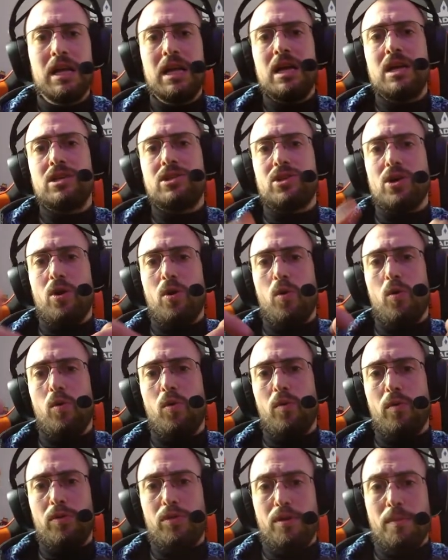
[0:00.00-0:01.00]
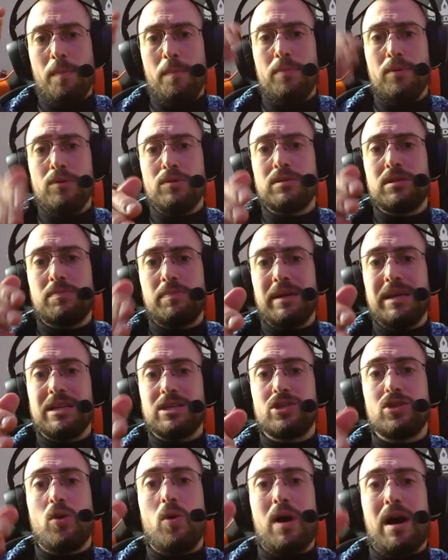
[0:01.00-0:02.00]
So the boost being
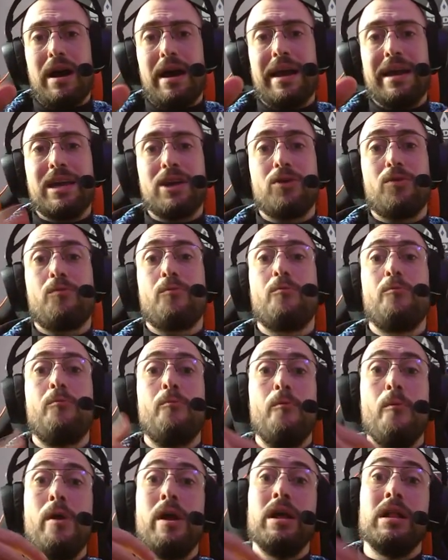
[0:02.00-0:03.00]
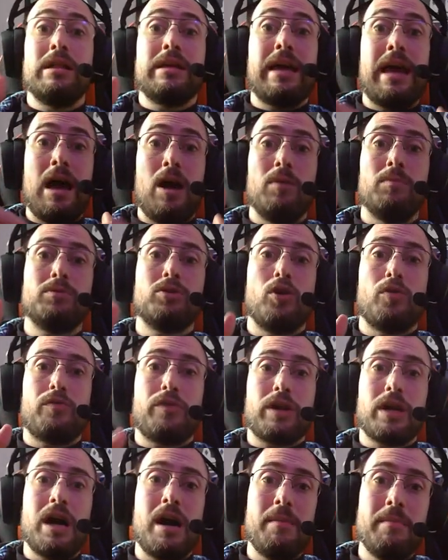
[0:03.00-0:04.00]
so high here really helps
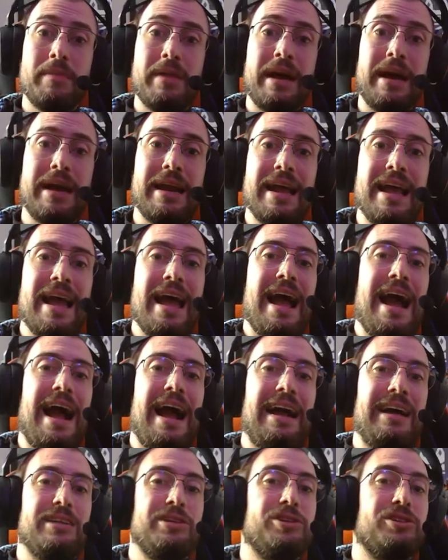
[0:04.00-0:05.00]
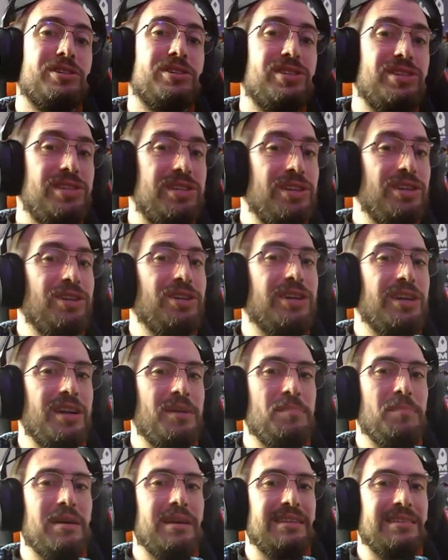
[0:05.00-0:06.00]
overcome that, and you're still going to
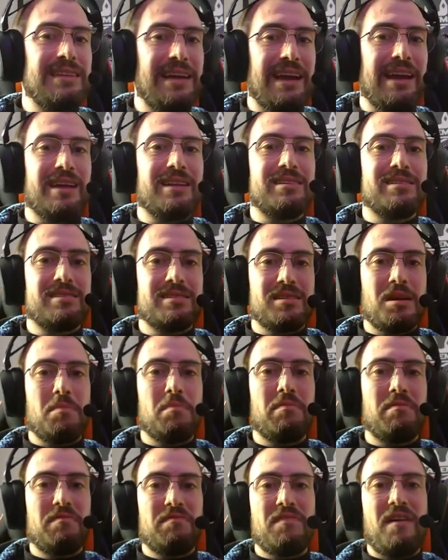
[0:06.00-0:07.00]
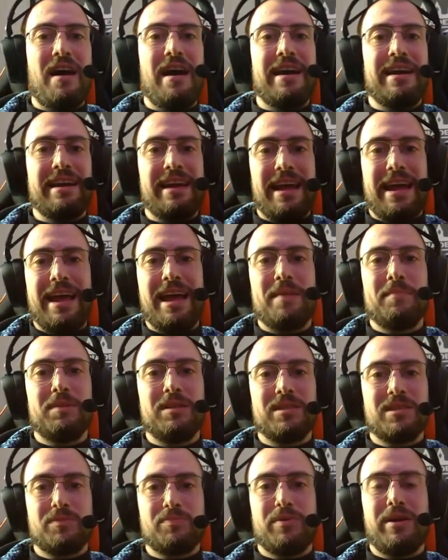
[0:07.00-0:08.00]
maintain some fine aim
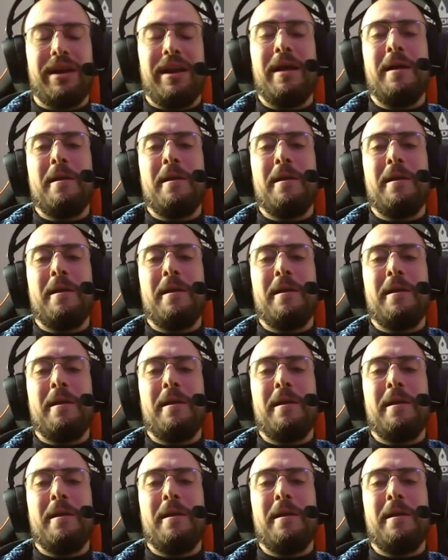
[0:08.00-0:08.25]
and sprint.